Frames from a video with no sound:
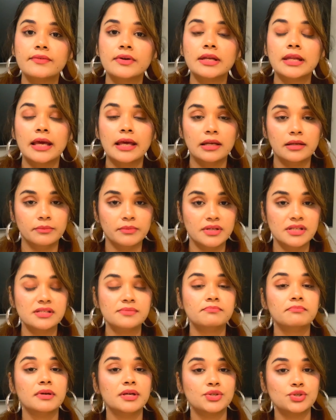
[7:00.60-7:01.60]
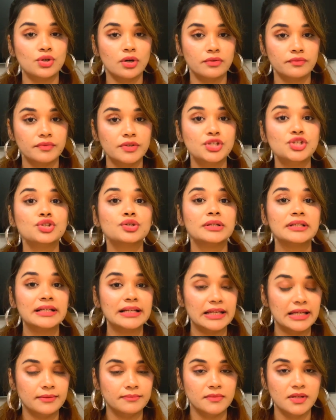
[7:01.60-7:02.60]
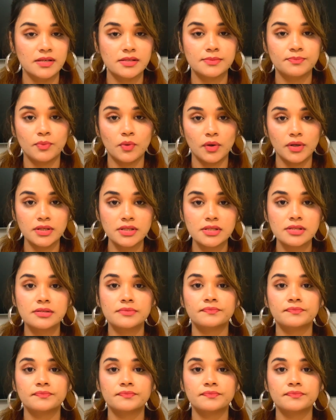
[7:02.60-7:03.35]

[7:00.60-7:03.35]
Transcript: elements based on which you can claim these points.